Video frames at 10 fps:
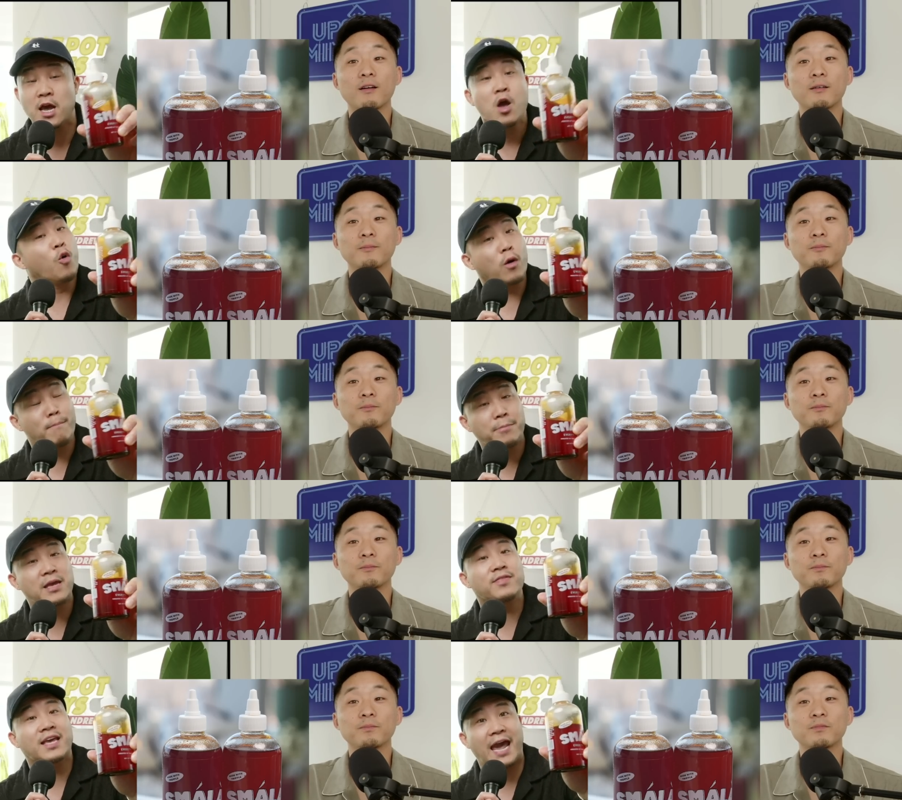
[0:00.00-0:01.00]
Speaker 1: or maybe in
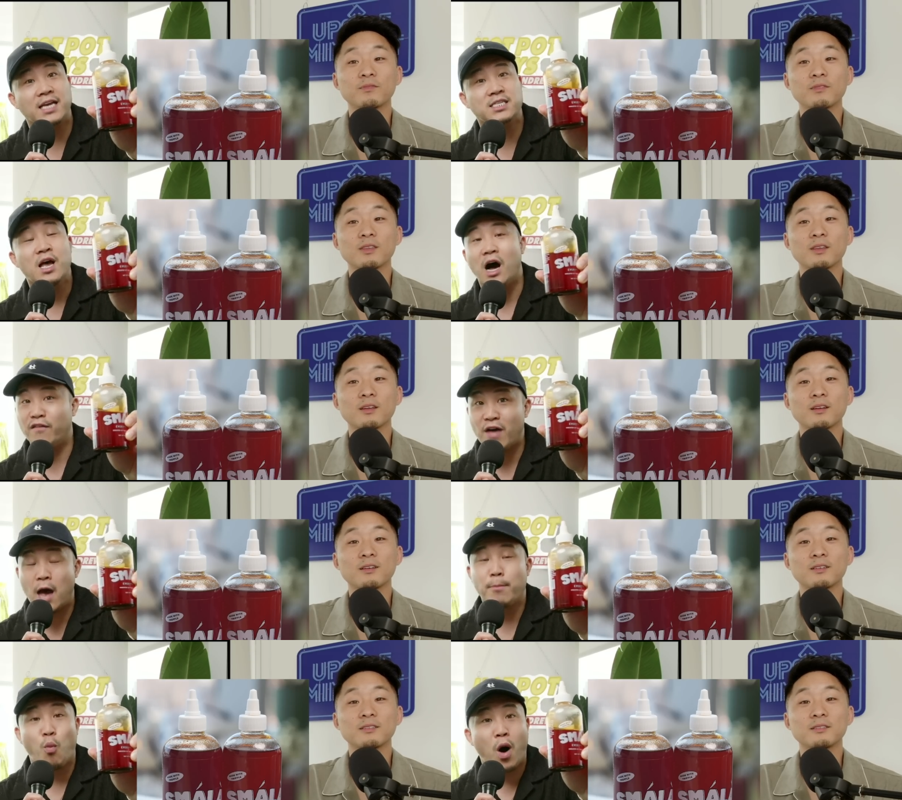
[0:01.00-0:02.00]
the case of
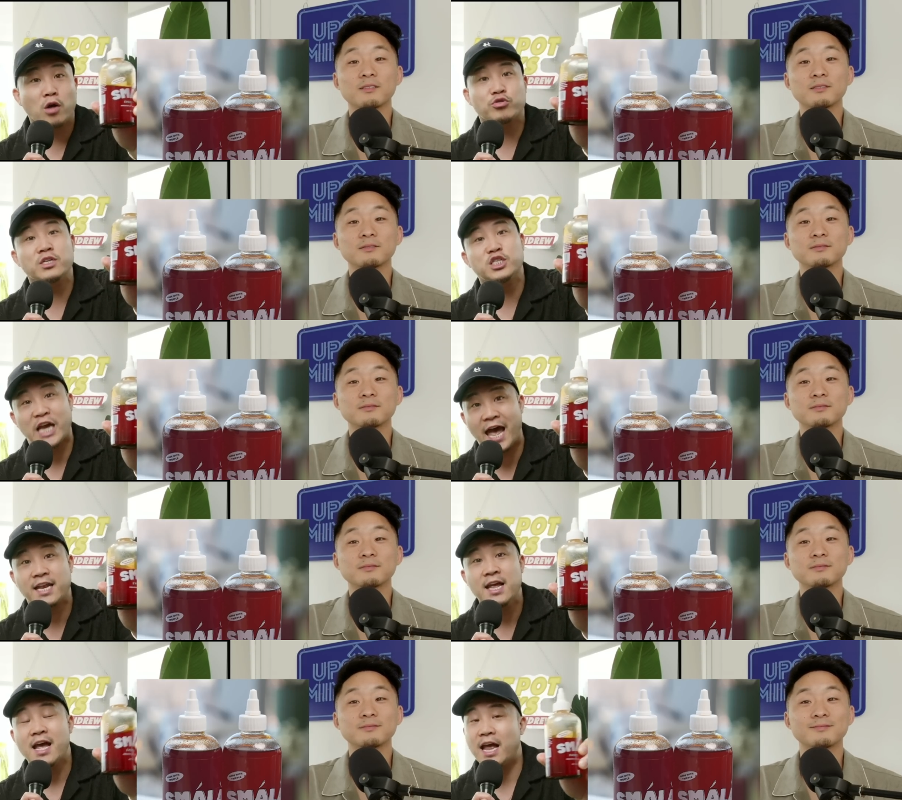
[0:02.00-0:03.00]
Emma Waldron Chen
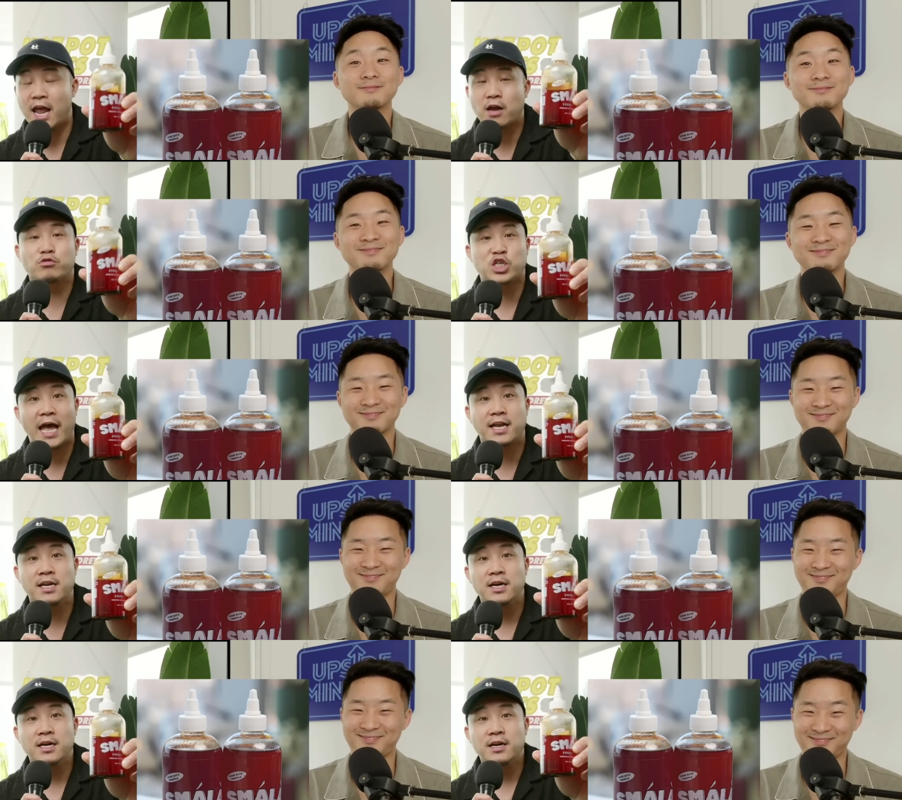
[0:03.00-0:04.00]
and Andrew Chen
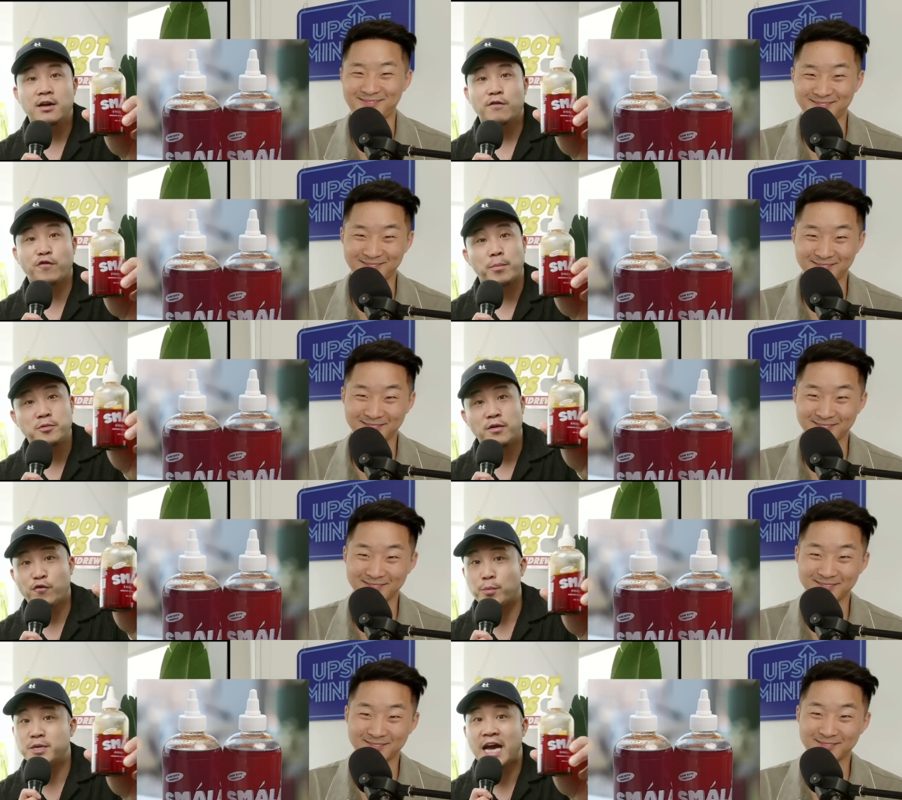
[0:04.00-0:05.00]
from
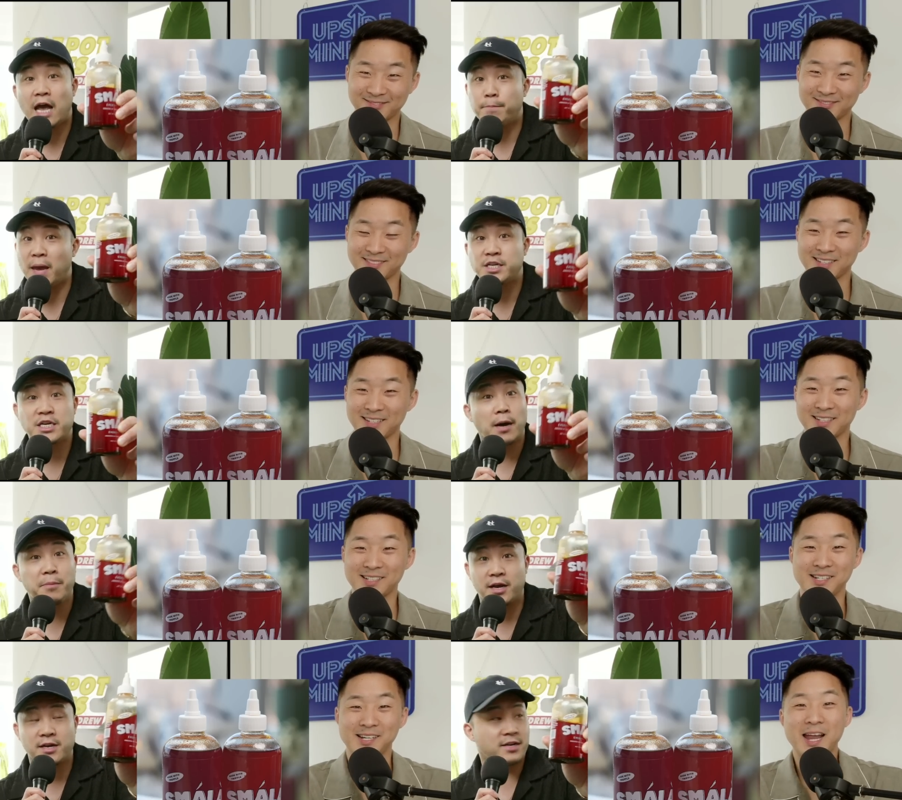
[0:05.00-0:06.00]
from Taipei to
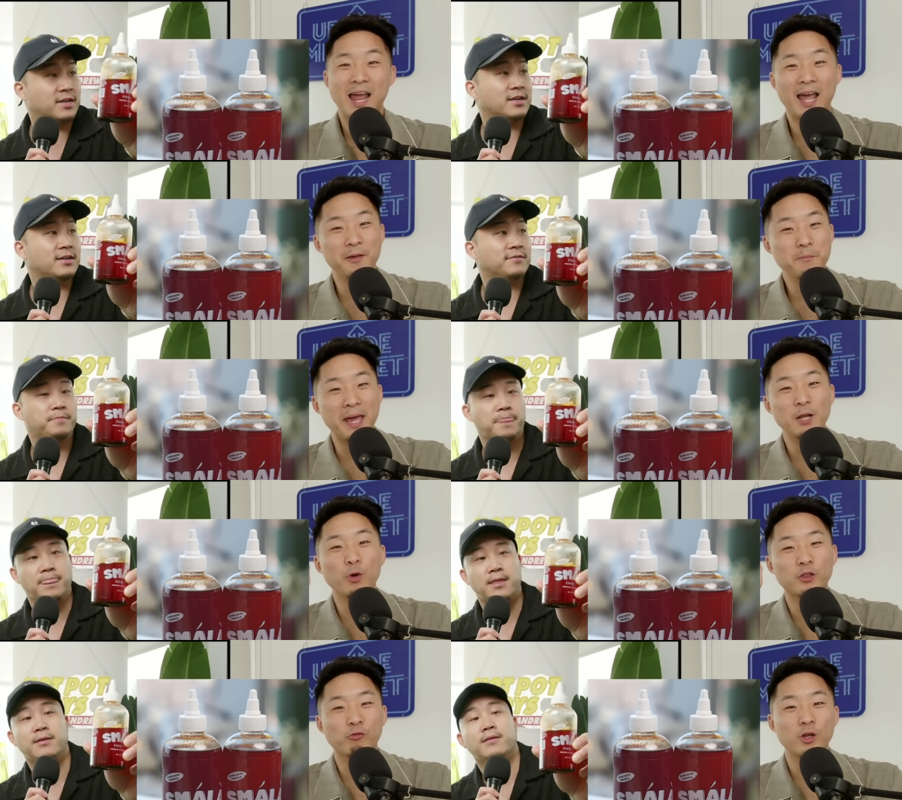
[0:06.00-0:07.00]
Dublin.
Speaker 2: Hey, made
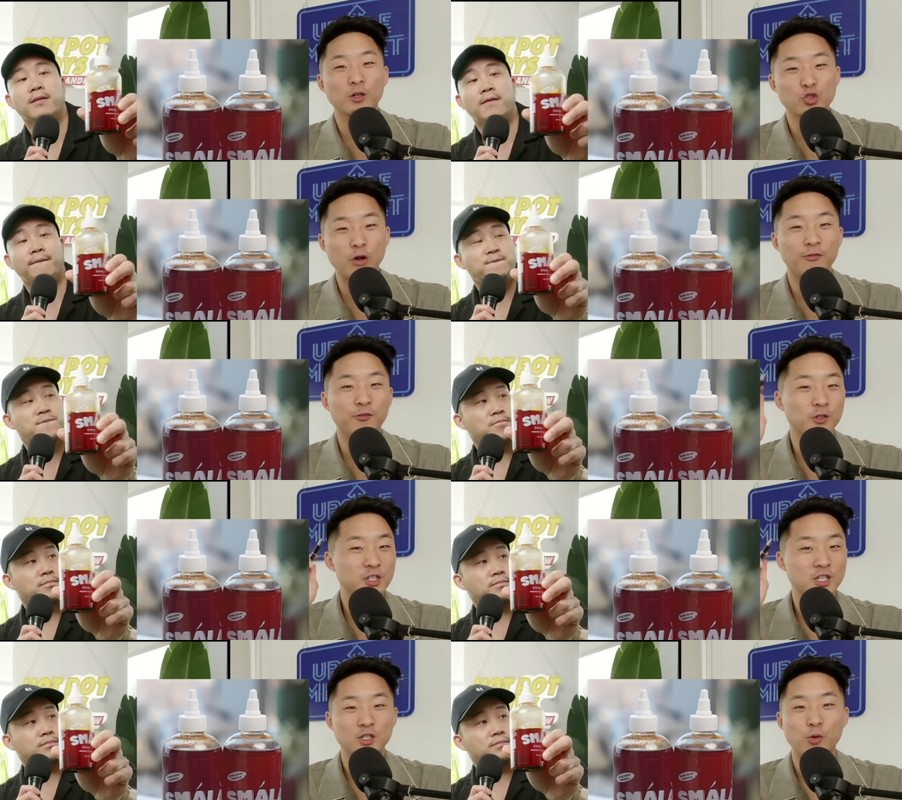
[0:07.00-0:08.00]
with real truffle and
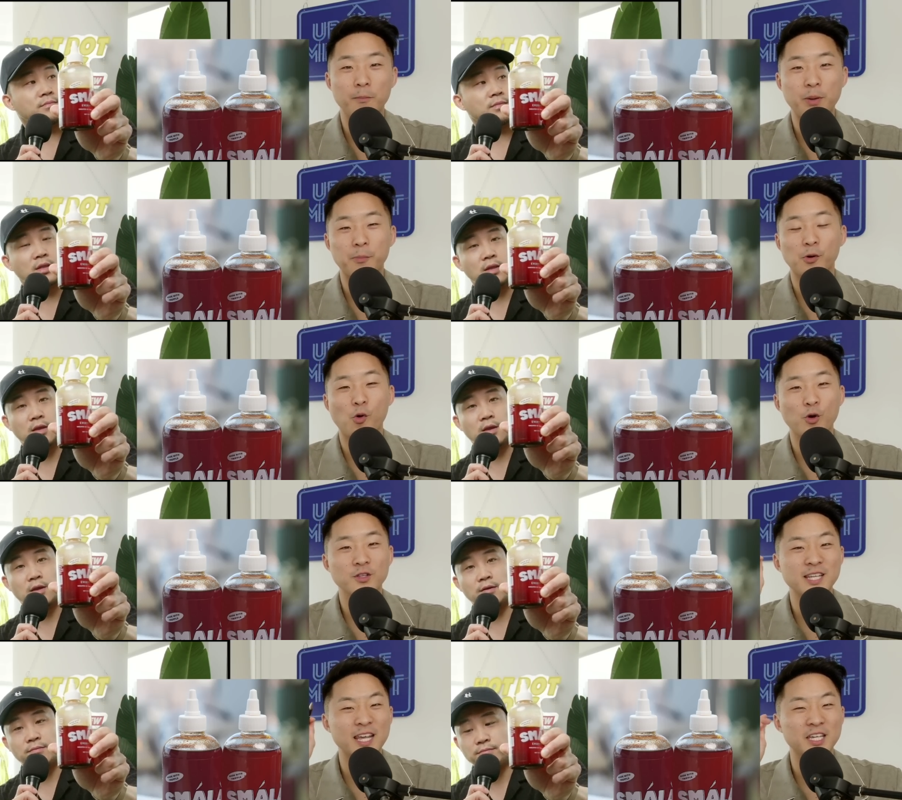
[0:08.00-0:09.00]
Sichuan
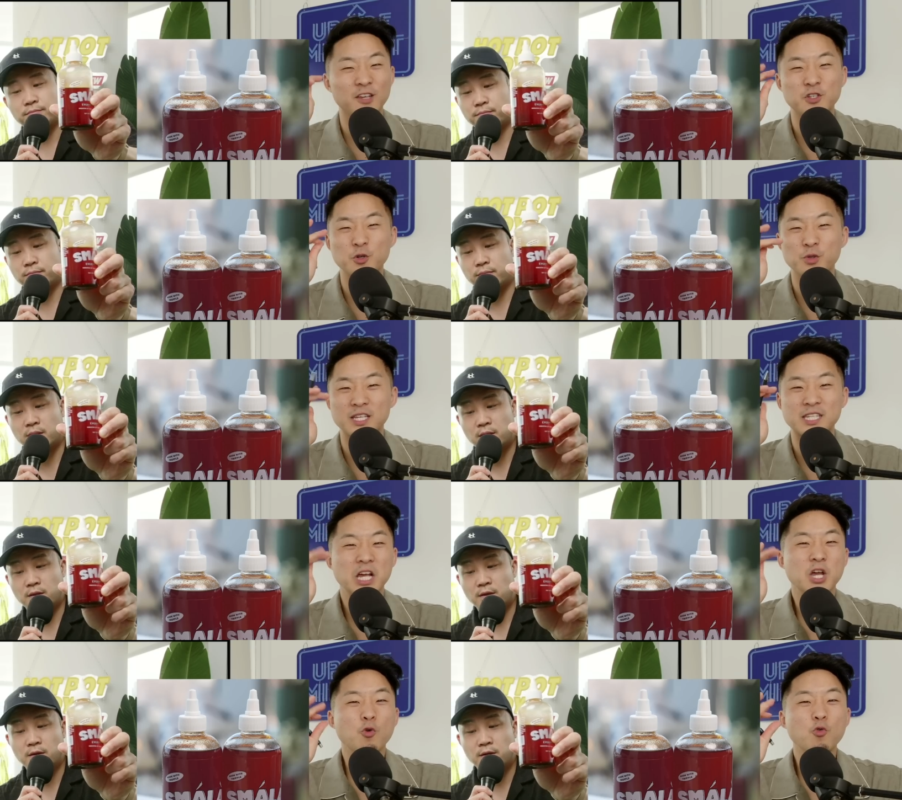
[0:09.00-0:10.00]
peppercorns, it gives you this
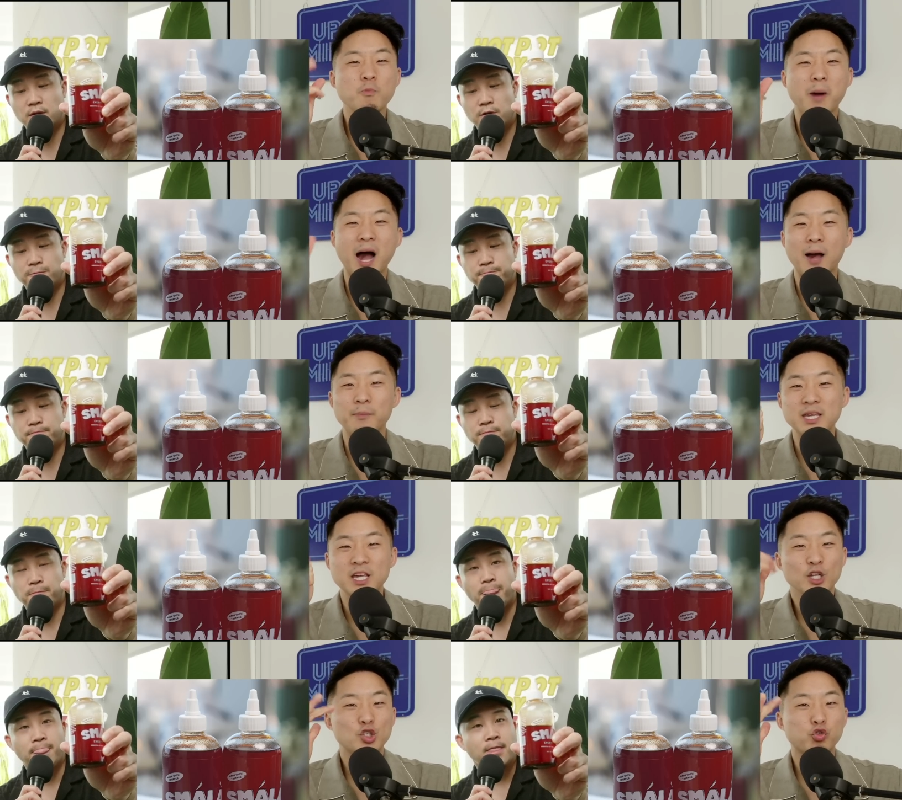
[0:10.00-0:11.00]
umami,
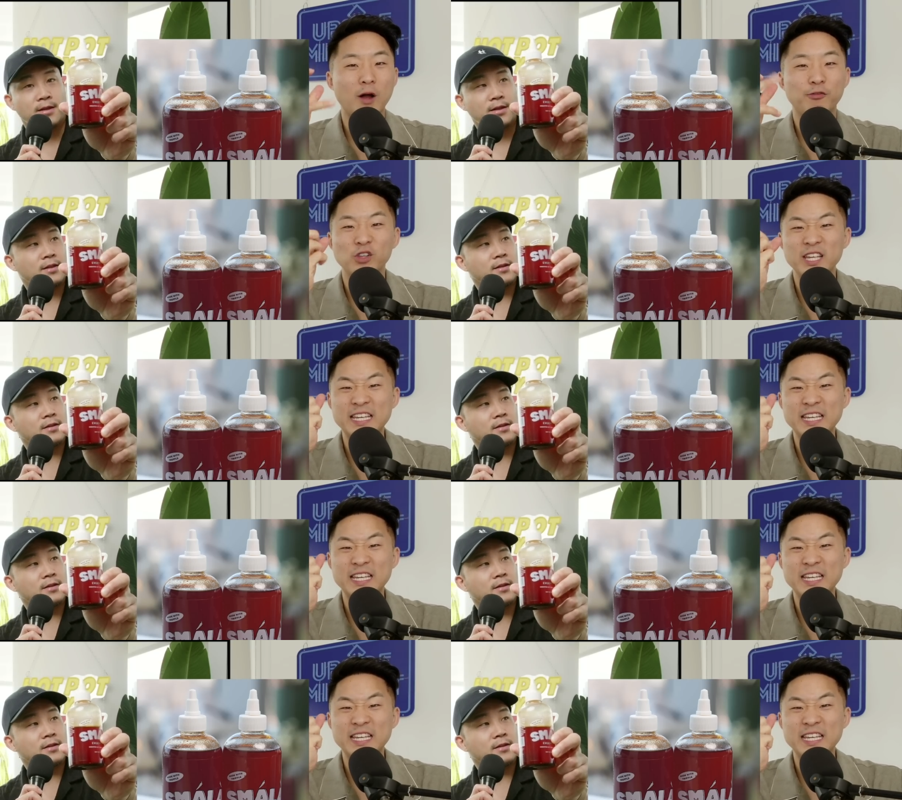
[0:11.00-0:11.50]
truffly,